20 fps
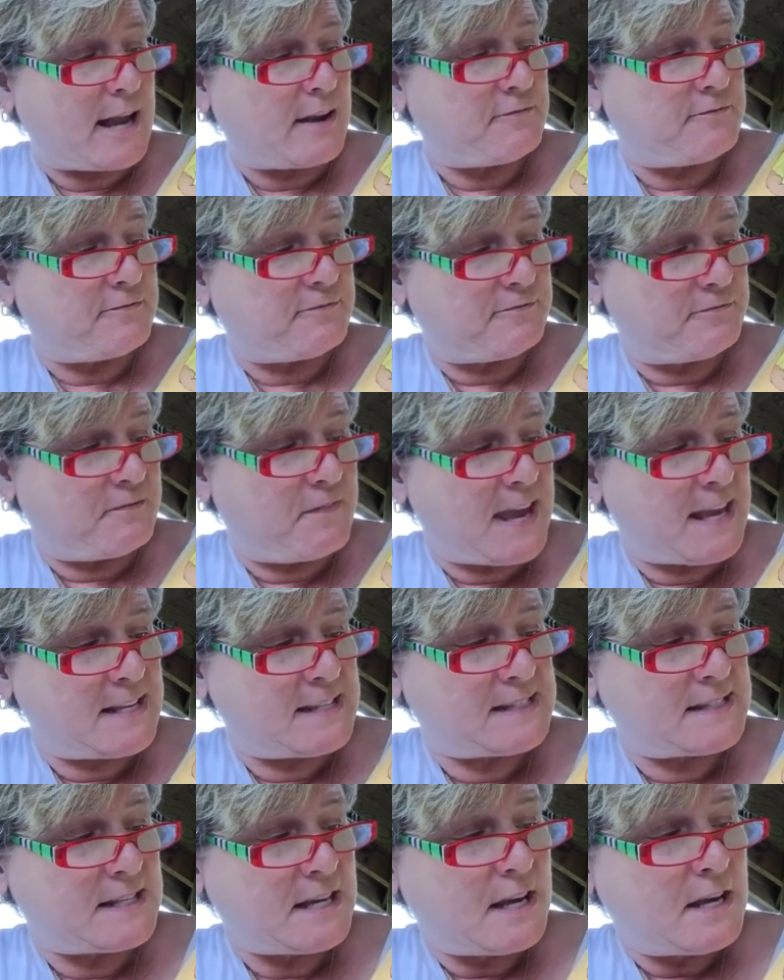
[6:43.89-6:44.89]
and
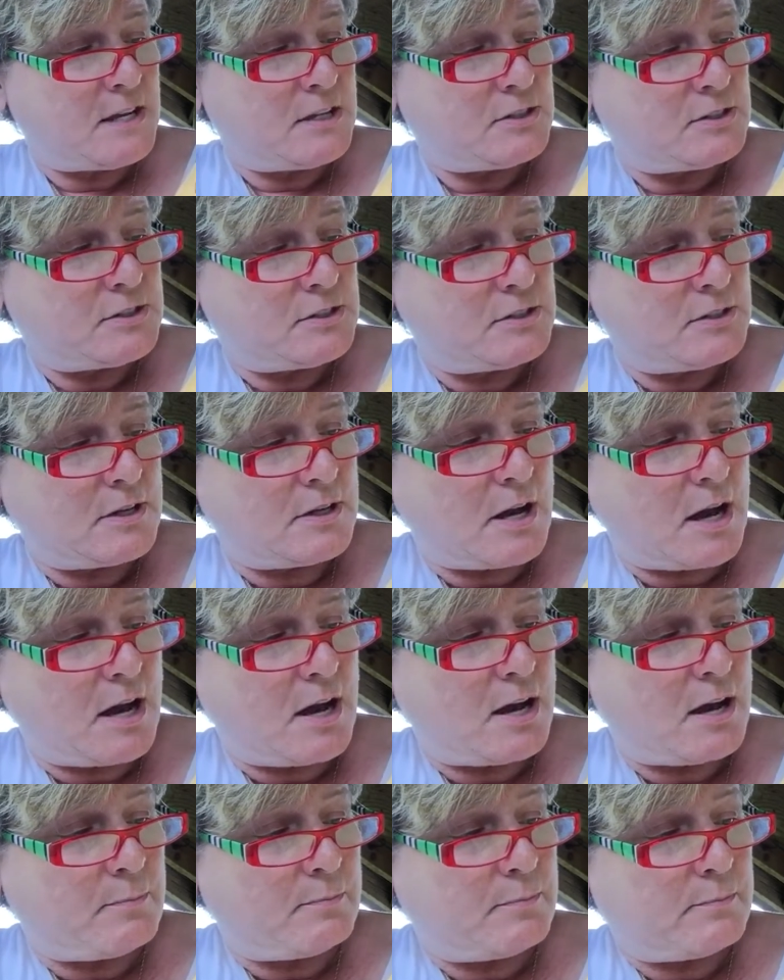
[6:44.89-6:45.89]
face
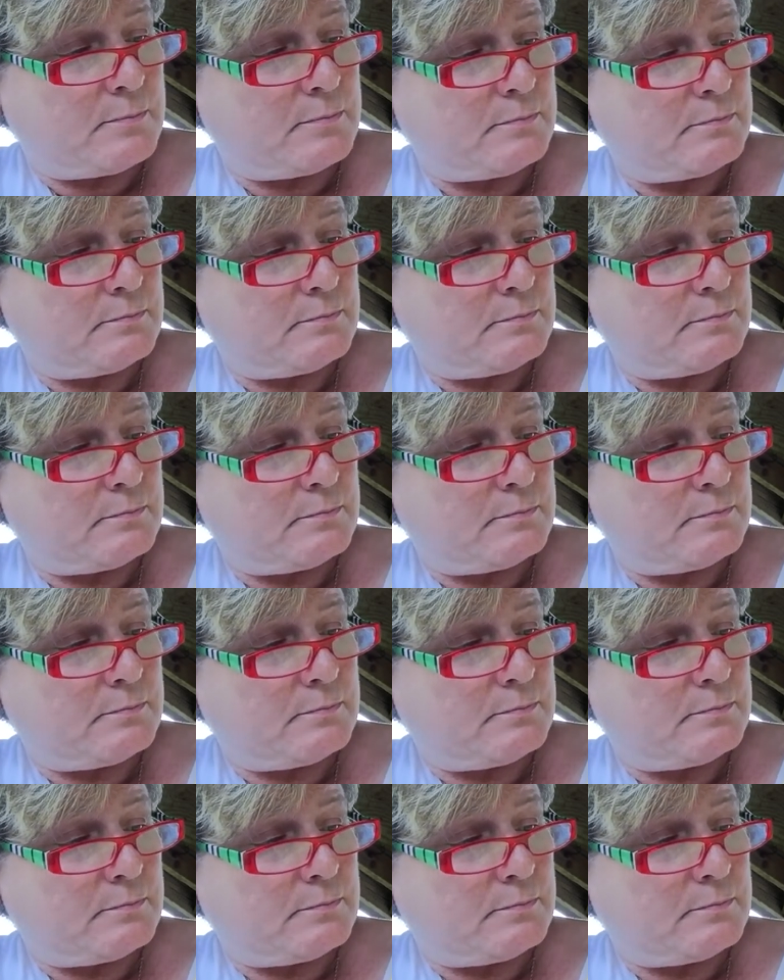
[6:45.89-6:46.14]
um,